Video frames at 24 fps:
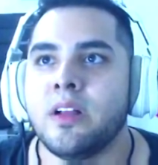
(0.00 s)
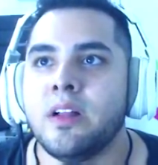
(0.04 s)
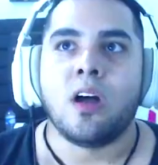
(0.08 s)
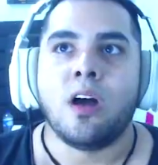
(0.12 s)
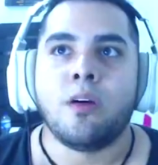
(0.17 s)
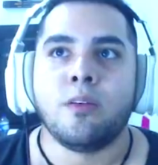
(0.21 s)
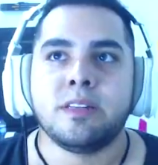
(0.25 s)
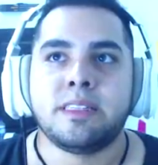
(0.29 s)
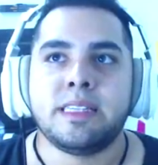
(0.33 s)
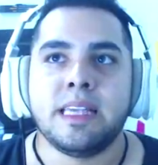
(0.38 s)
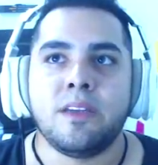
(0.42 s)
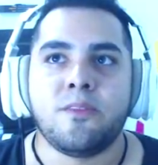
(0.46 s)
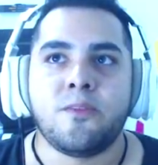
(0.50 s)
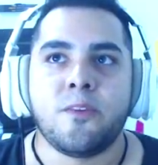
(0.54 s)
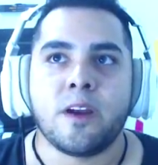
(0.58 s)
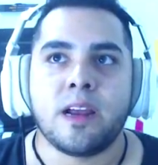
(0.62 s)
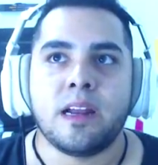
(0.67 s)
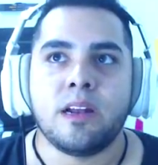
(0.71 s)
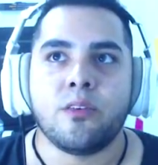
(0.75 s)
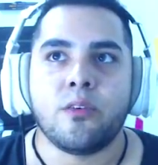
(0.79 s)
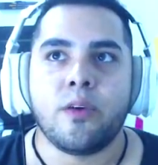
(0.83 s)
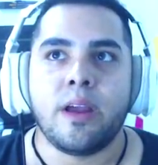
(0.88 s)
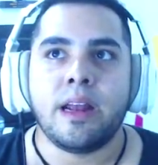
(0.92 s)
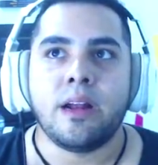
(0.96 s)
So I would say if you're
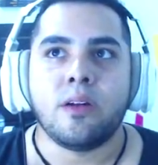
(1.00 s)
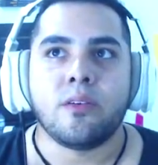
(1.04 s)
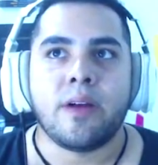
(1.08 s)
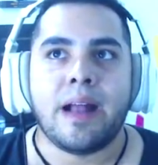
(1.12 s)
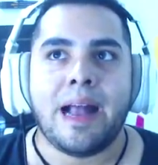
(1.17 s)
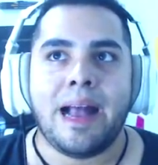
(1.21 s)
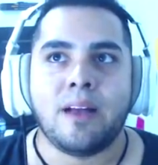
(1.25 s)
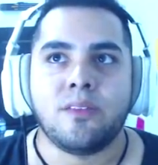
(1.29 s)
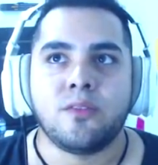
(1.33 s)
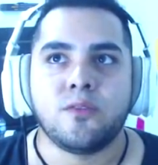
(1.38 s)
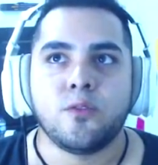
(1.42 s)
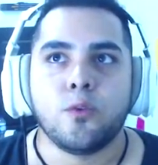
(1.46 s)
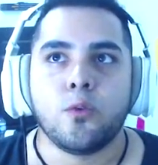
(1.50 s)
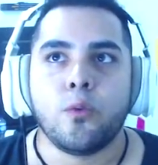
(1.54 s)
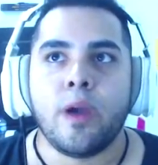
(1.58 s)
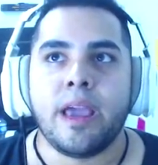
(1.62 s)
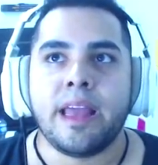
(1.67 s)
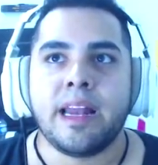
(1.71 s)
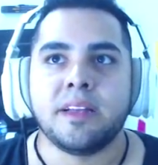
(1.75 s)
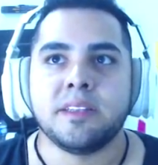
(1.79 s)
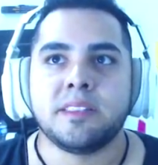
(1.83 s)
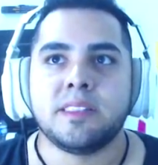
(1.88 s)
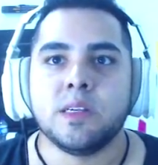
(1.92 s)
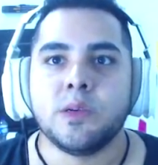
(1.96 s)
gonna raid a raft,
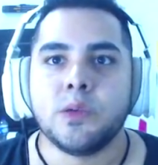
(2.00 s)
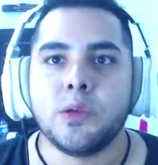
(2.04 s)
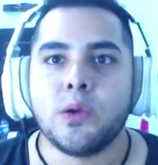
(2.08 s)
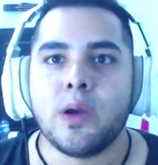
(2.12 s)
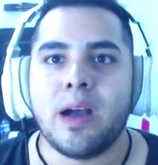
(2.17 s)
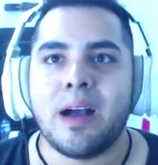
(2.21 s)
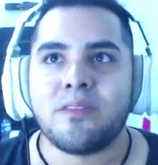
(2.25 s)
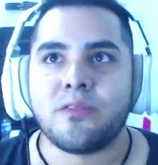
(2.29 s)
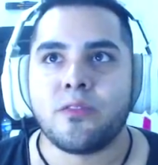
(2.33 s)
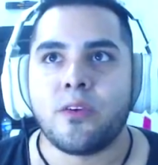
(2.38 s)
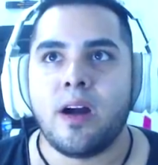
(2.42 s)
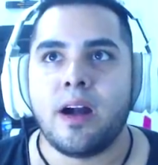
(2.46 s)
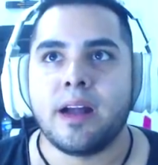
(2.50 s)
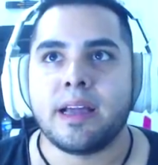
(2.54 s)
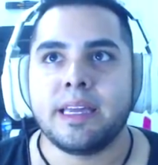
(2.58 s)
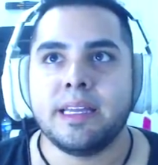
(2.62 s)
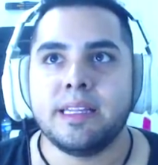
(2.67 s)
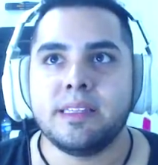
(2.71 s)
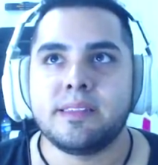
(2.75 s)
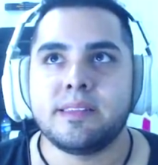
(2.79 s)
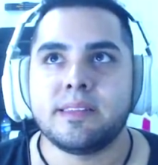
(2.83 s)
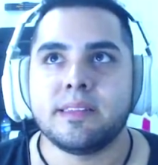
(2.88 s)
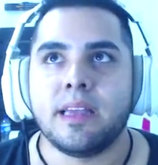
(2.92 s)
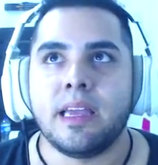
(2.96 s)
wait until you have
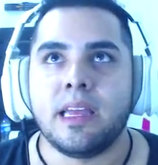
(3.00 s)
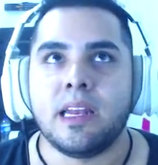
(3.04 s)
rockets.